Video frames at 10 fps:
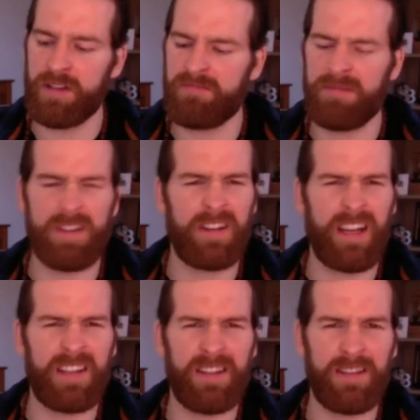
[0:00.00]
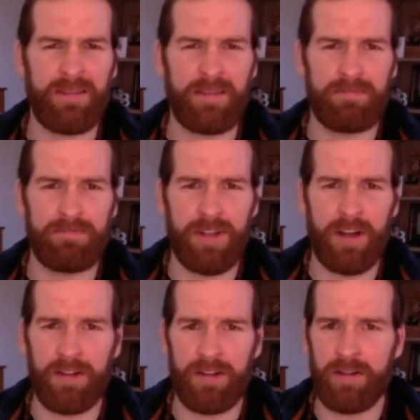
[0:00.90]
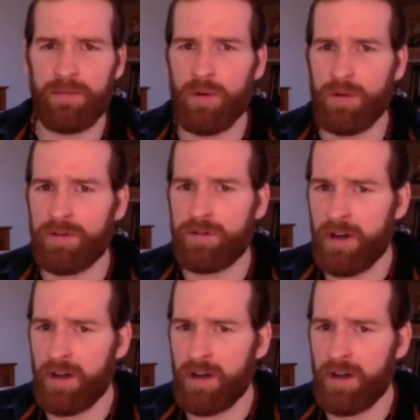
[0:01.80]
Was it Nixon that started the war on drugs?